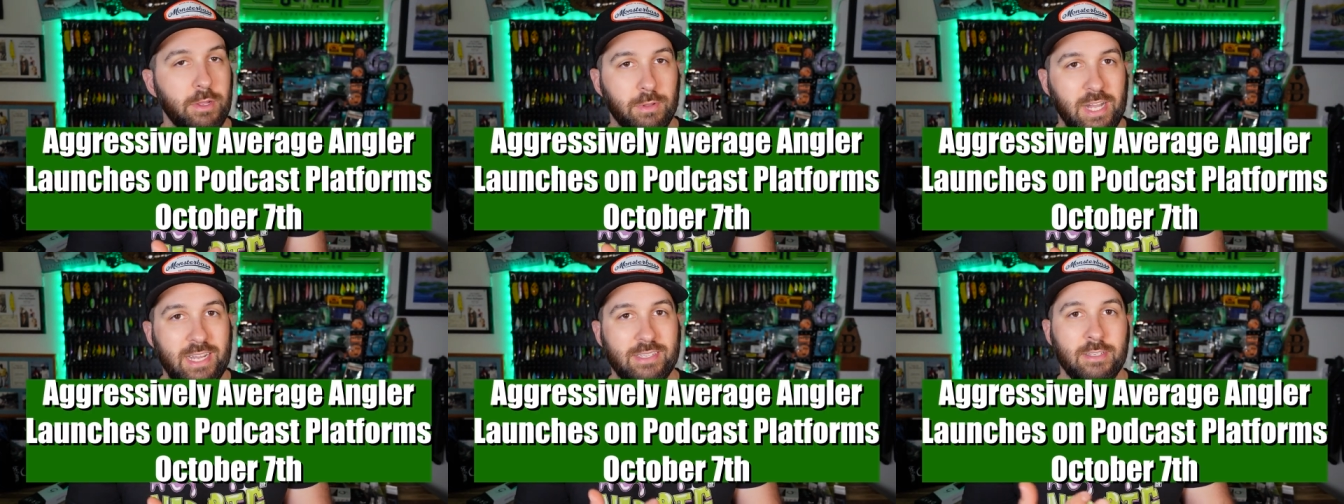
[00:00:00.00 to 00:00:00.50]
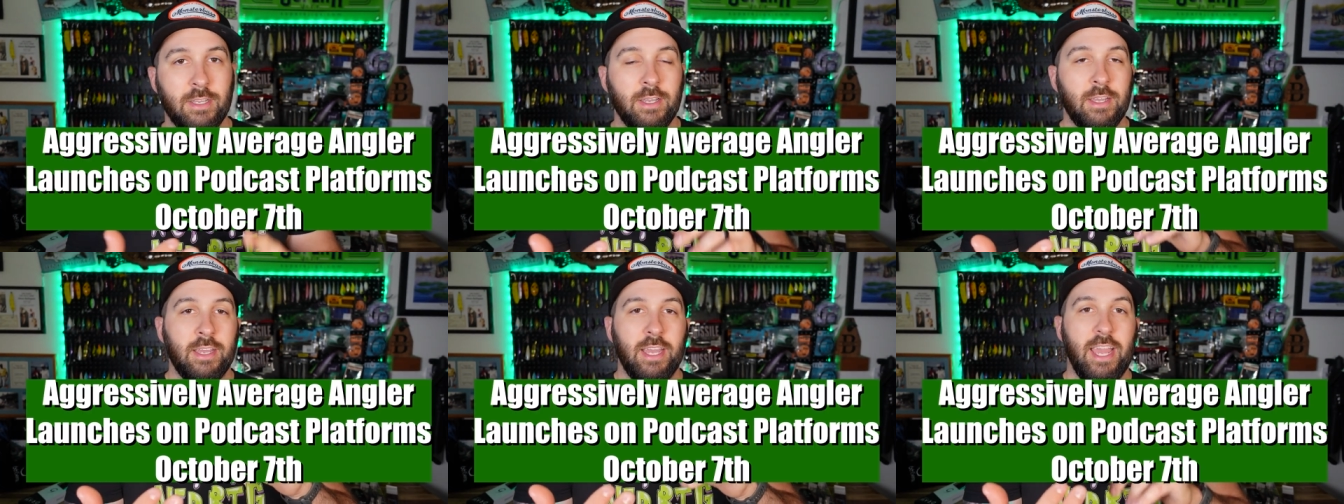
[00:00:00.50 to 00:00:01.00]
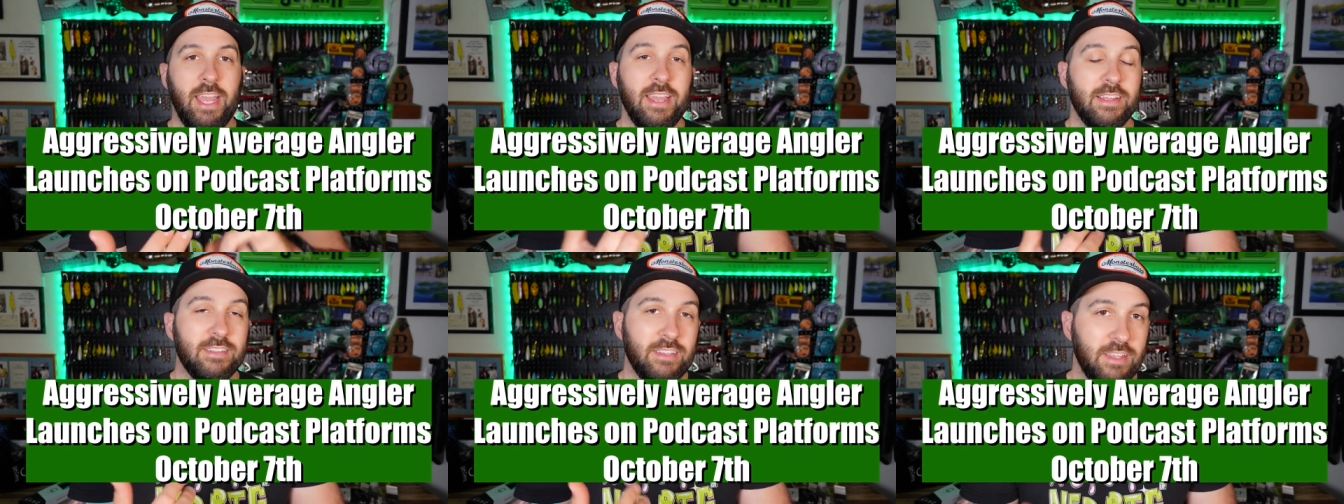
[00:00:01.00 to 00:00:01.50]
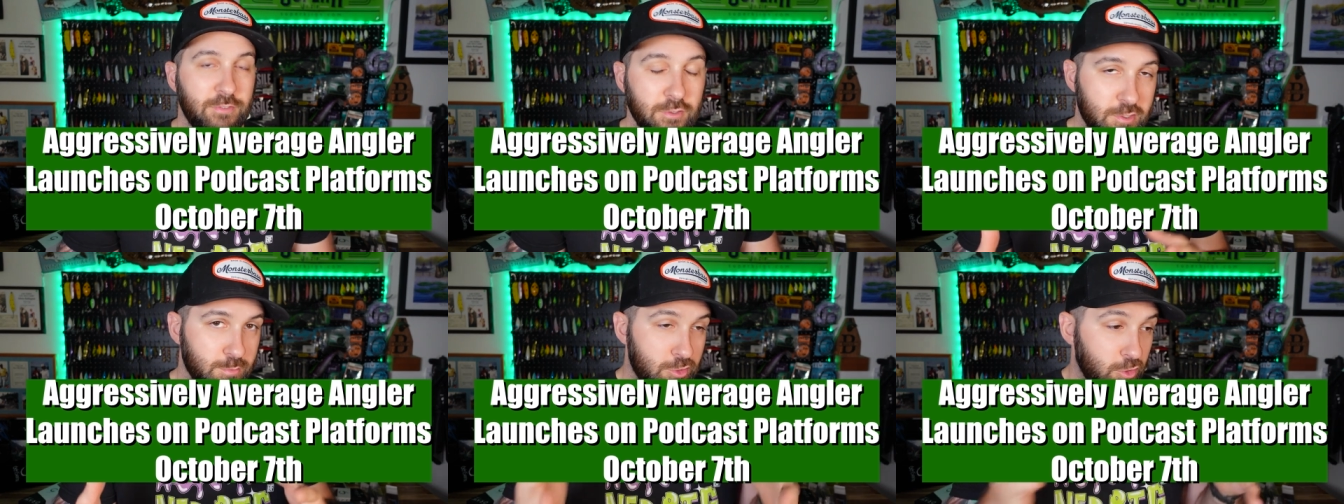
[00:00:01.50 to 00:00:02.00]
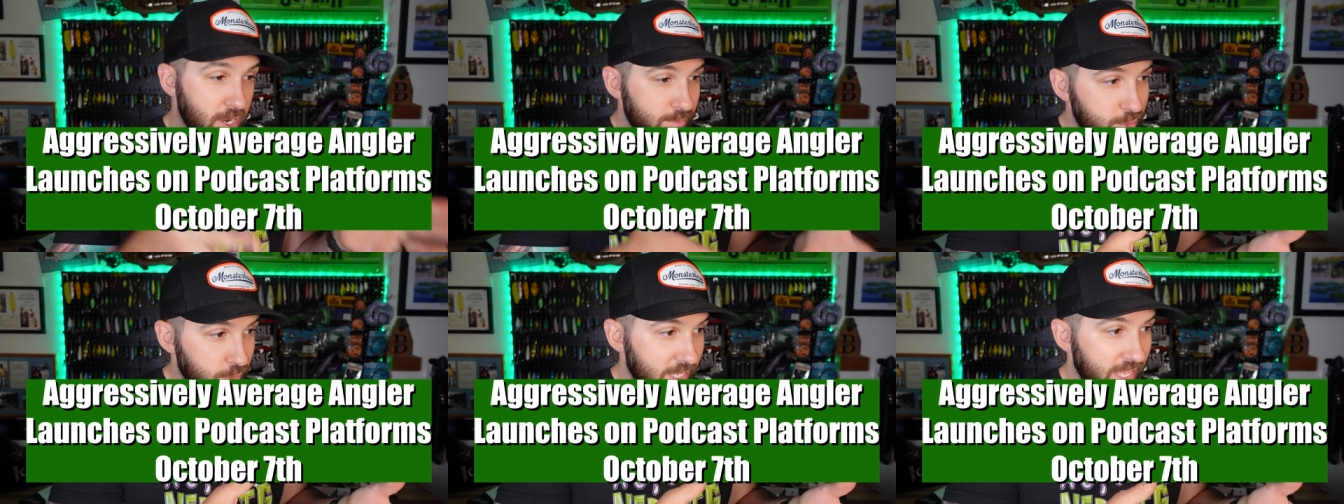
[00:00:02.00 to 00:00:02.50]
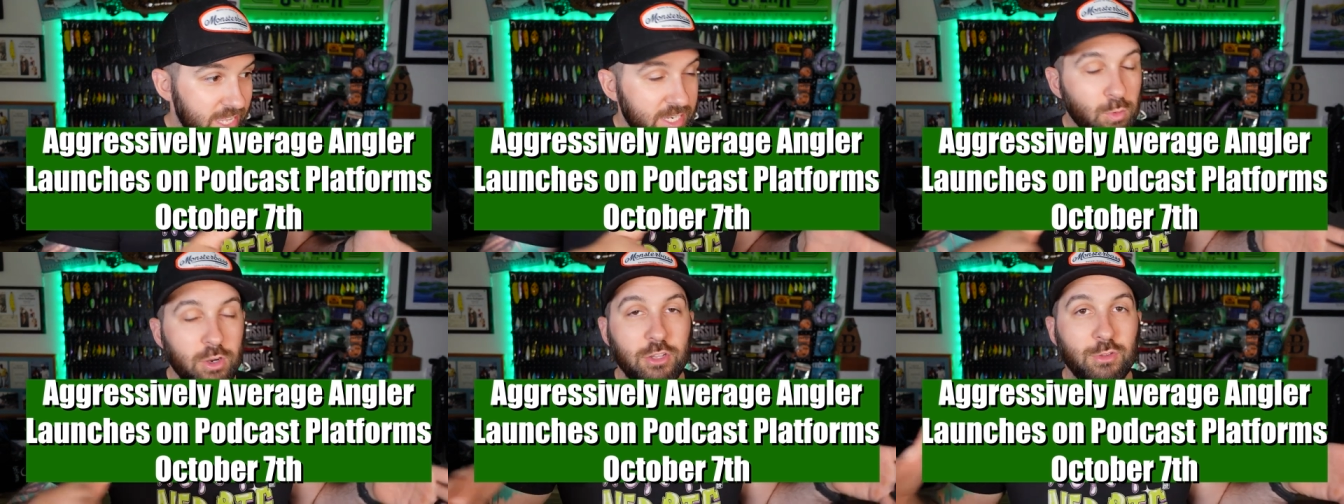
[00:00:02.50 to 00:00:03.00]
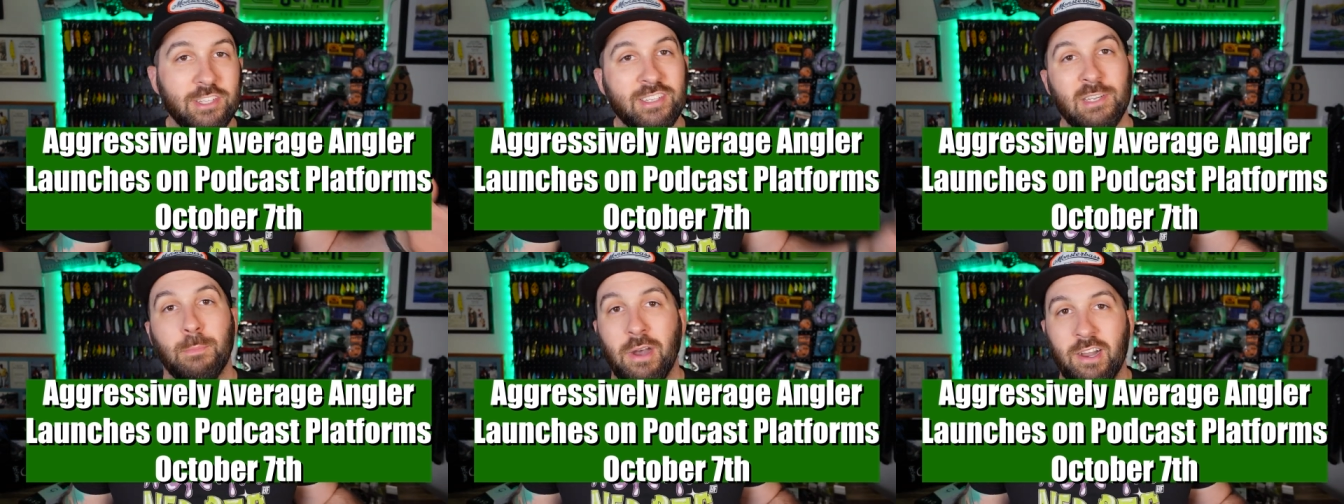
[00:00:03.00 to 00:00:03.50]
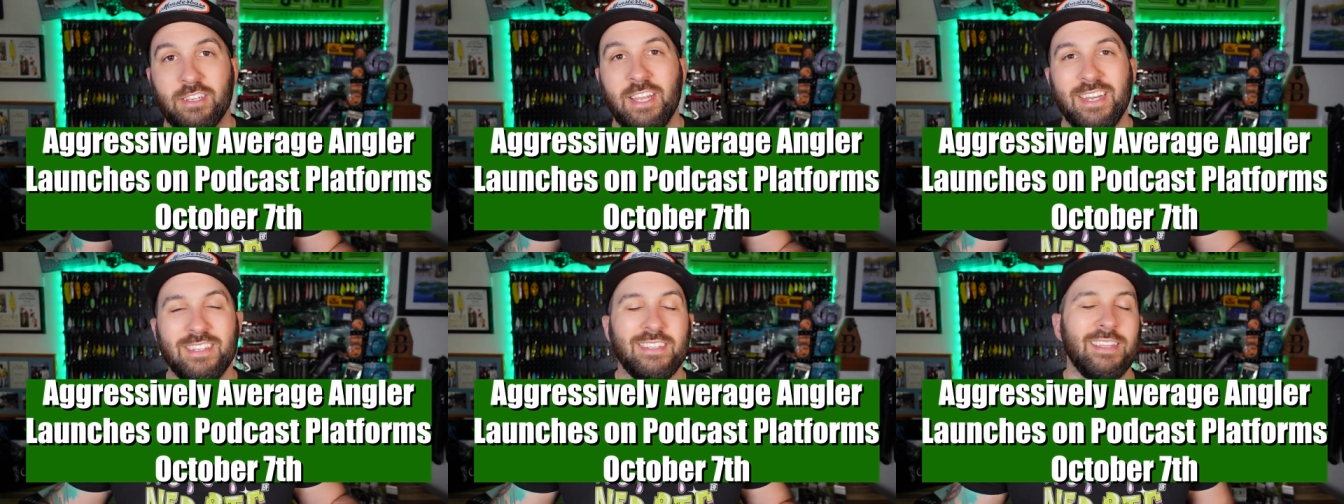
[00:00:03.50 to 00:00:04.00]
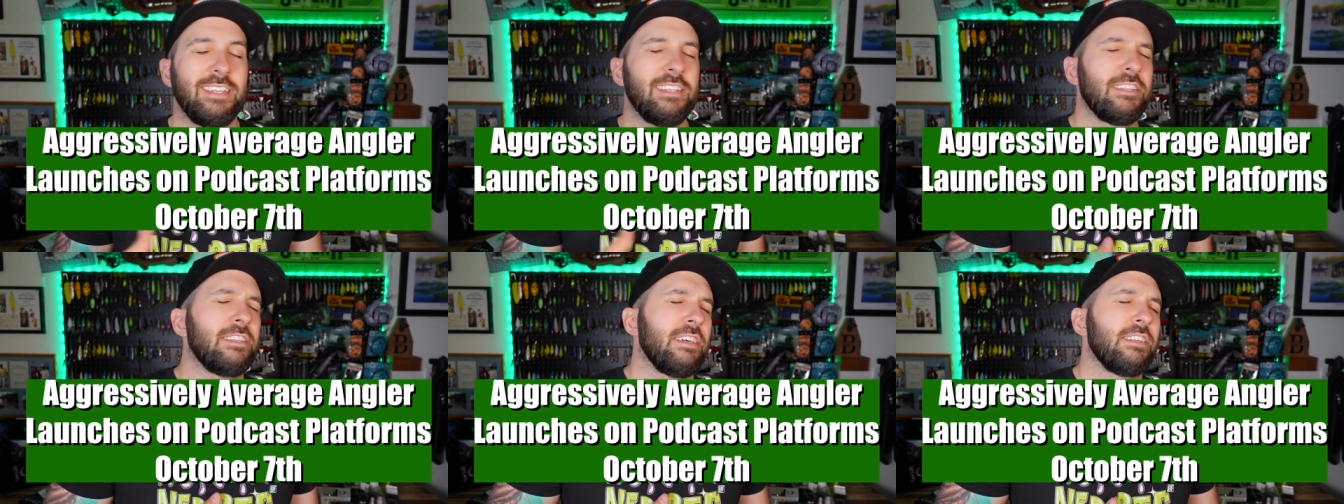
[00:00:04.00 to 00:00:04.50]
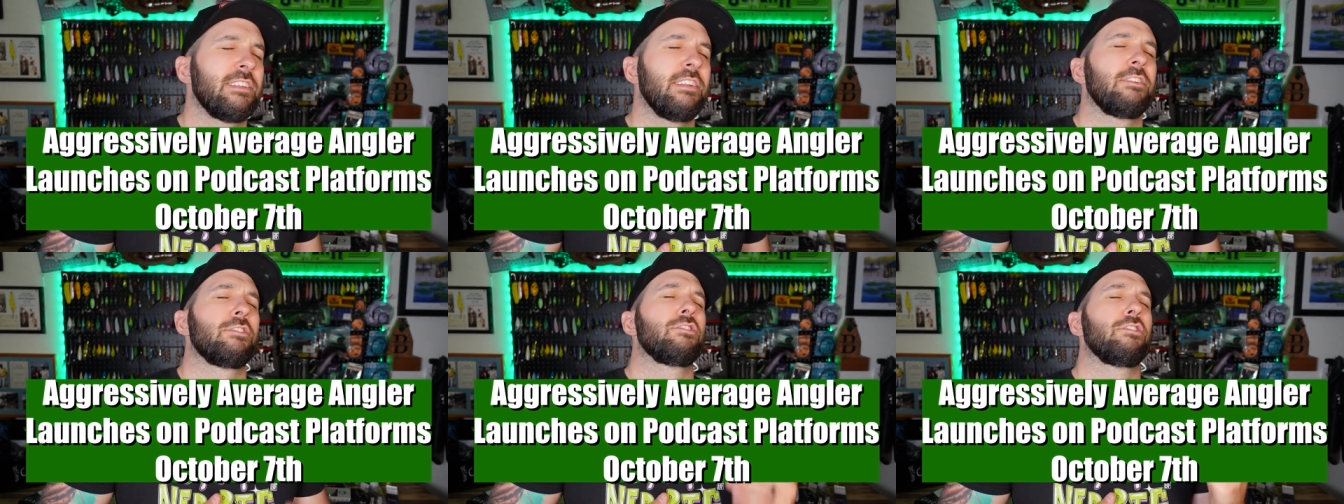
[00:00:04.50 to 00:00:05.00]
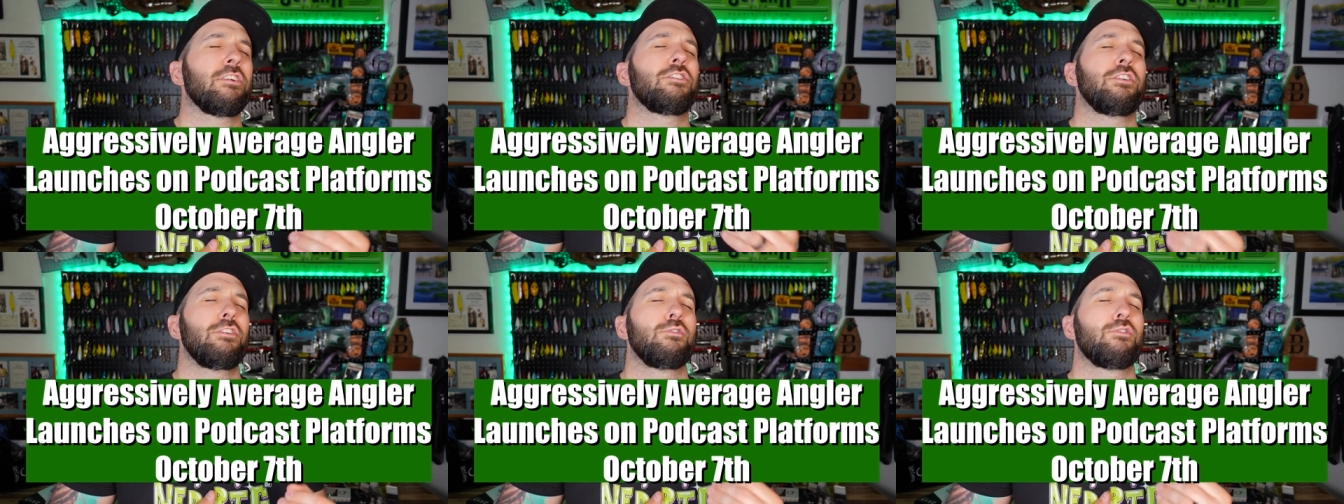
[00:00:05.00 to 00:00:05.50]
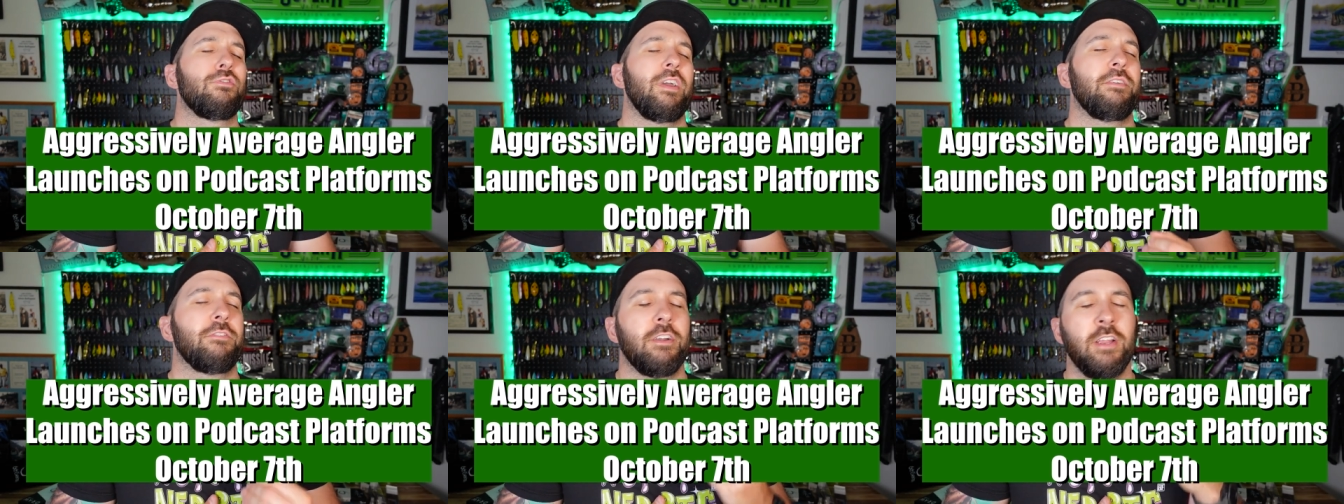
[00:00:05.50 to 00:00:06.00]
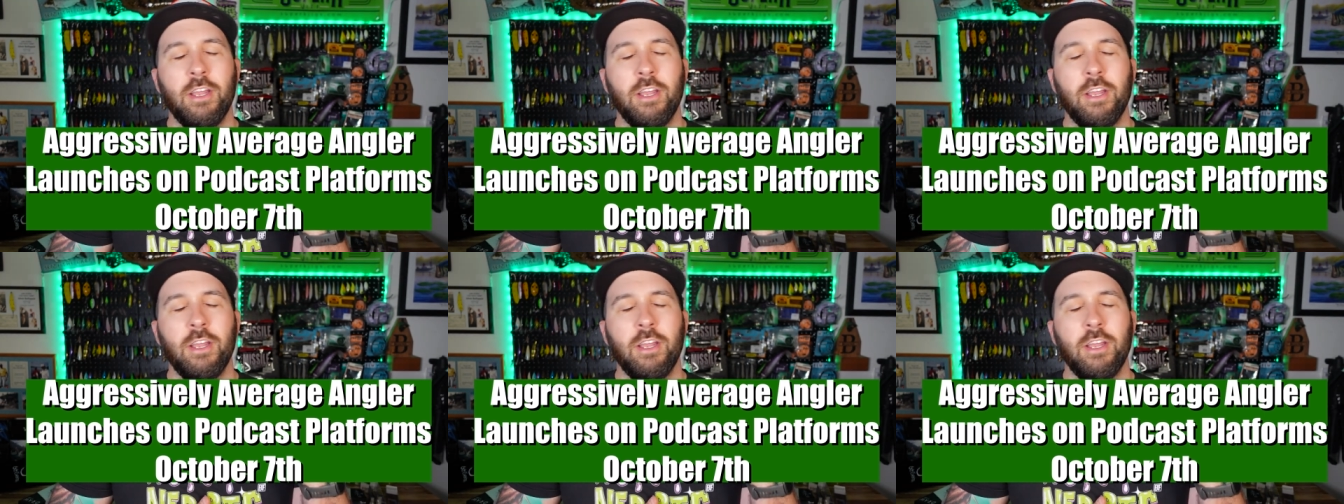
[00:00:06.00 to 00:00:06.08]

to be a blast. And if you subscribe to it anywhere you listen to podcasts, that does us such a huge favor,